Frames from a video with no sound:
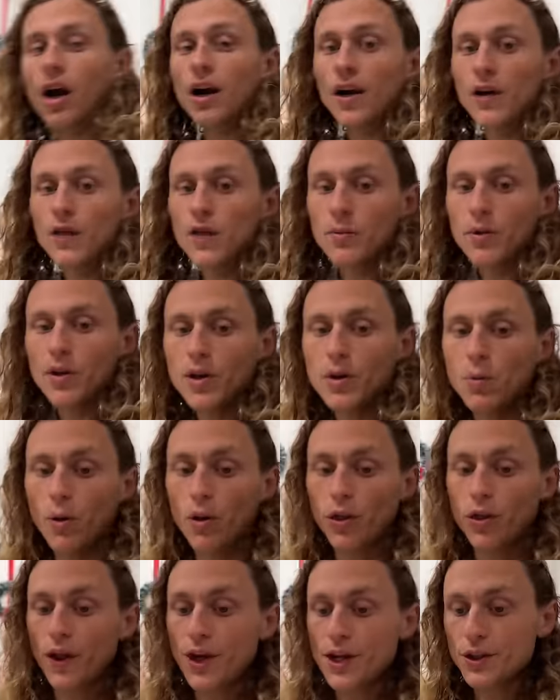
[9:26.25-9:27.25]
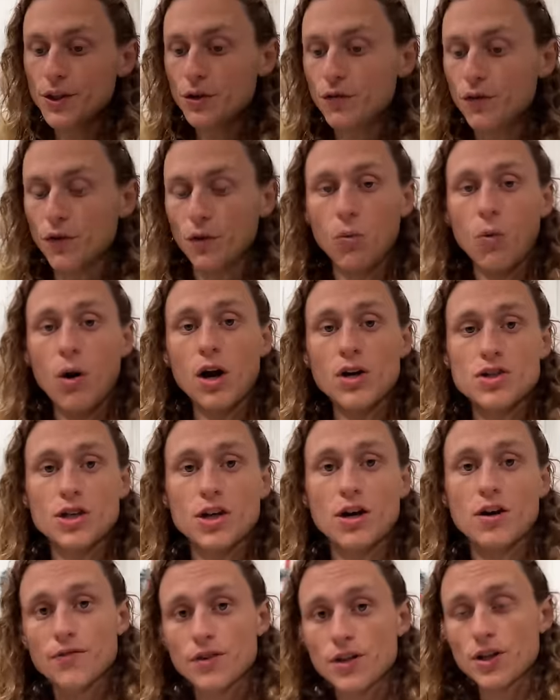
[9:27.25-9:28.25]
right, everybody. Well, thank you for watching
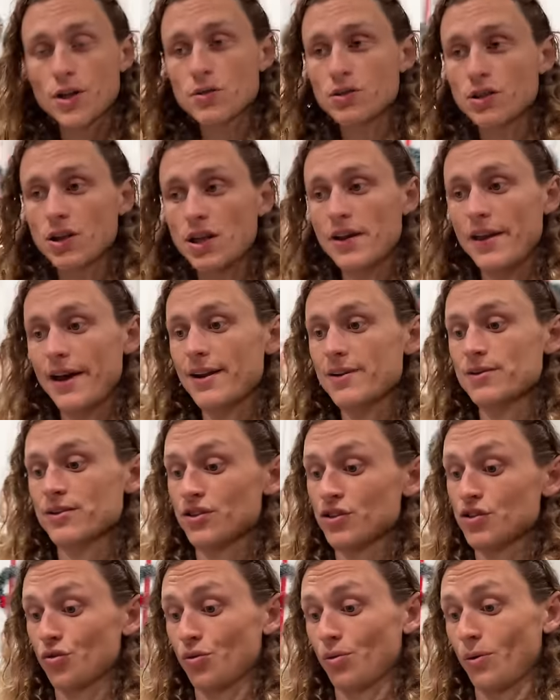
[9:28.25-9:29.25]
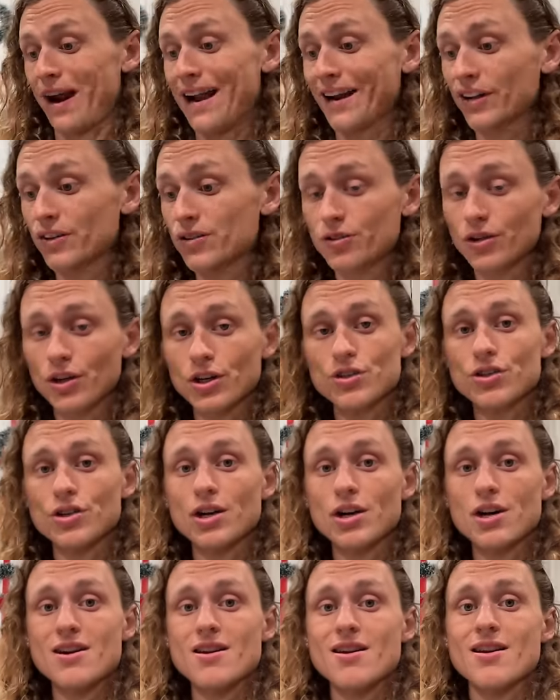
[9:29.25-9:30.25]
our video today. That is Dragon
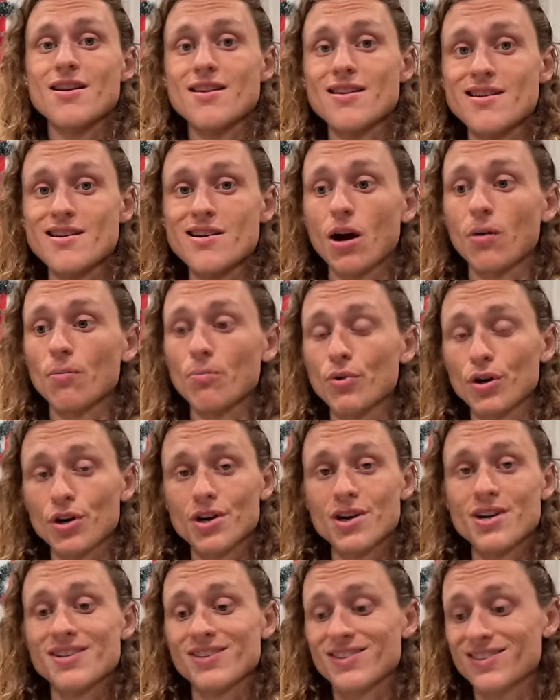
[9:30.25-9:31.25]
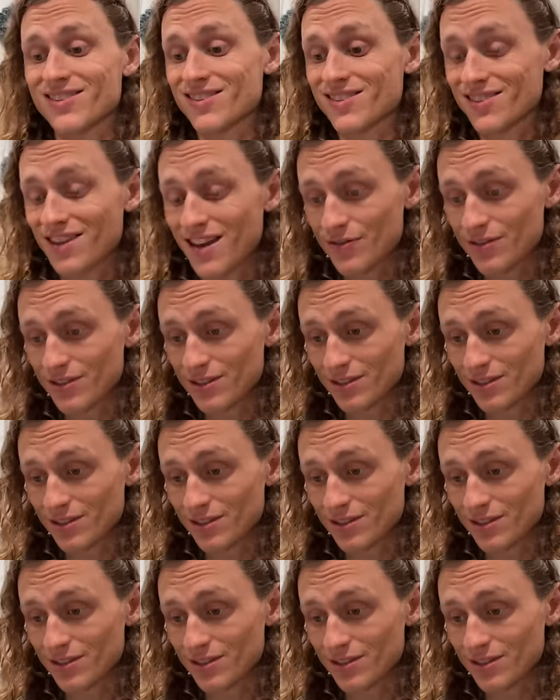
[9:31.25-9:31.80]
Searcher number seven